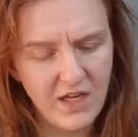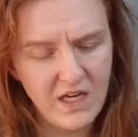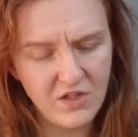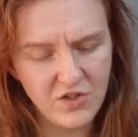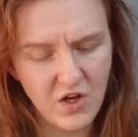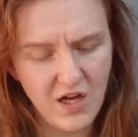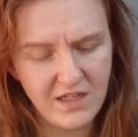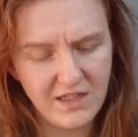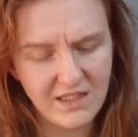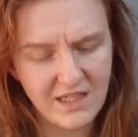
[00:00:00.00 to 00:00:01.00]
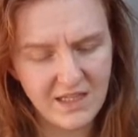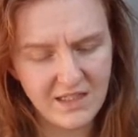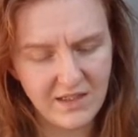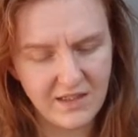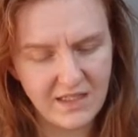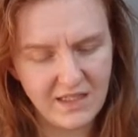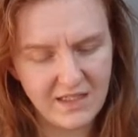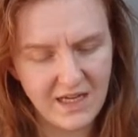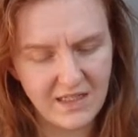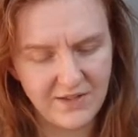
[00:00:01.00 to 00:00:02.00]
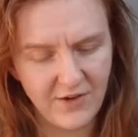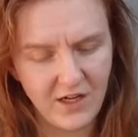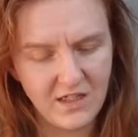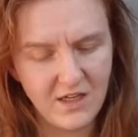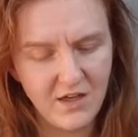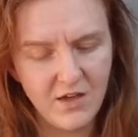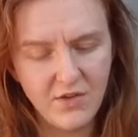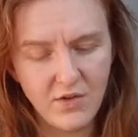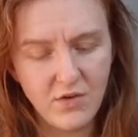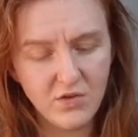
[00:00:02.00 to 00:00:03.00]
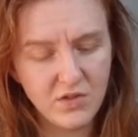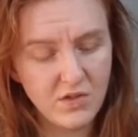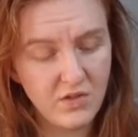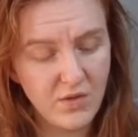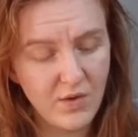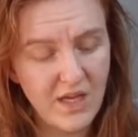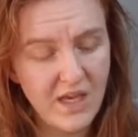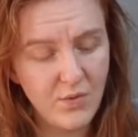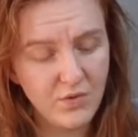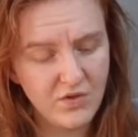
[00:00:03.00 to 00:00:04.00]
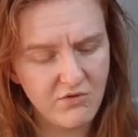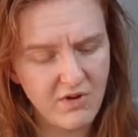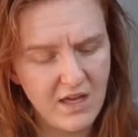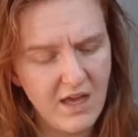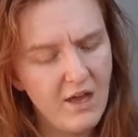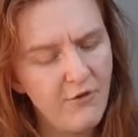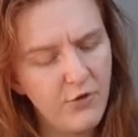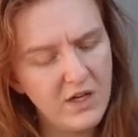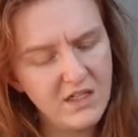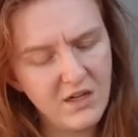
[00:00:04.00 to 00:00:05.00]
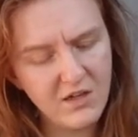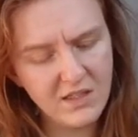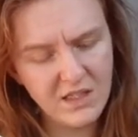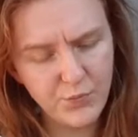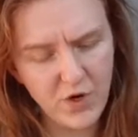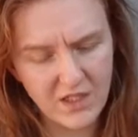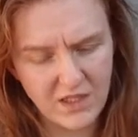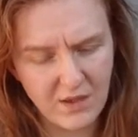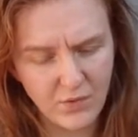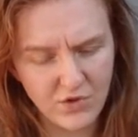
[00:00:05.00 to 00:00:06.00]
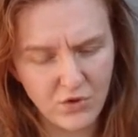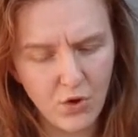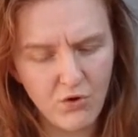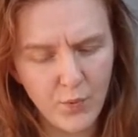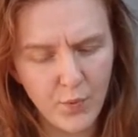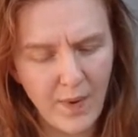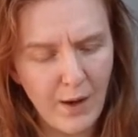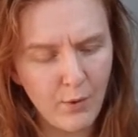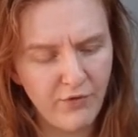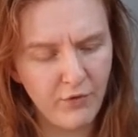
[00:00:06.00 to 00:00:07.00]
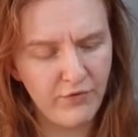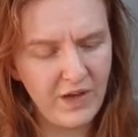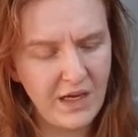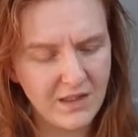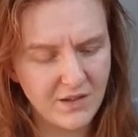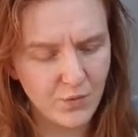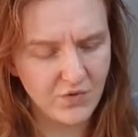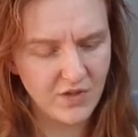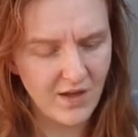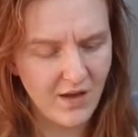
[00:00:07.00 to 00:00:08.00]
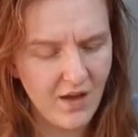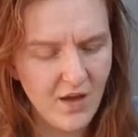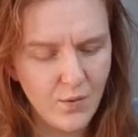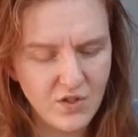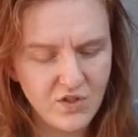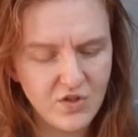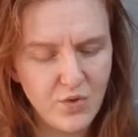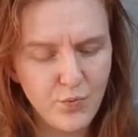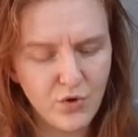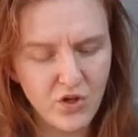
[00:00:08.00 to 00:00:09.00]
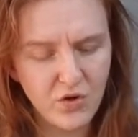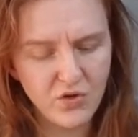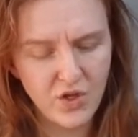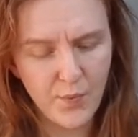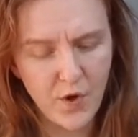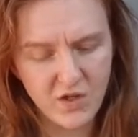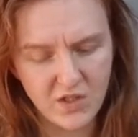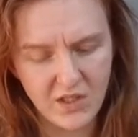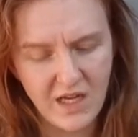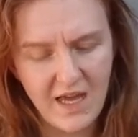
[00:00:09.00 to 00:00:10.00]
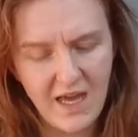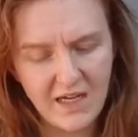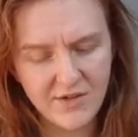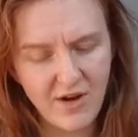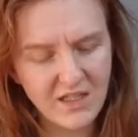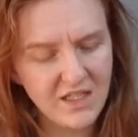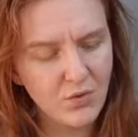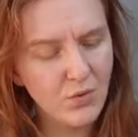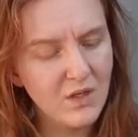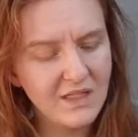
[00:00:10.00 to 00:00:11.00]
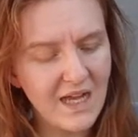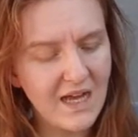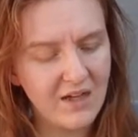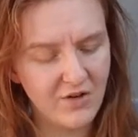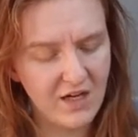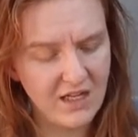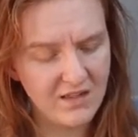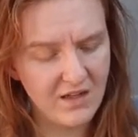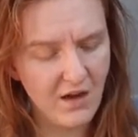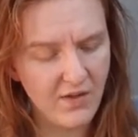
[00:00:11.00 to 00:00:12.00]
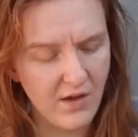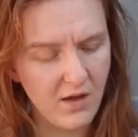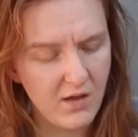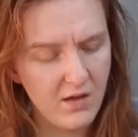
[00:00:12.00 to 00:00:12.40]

each side dissatisfied, though not to an equal degree, for in Darcy's breast there was a tolerable powerful feeling towards her, which soon procured her pardon, and directed all his anger against another.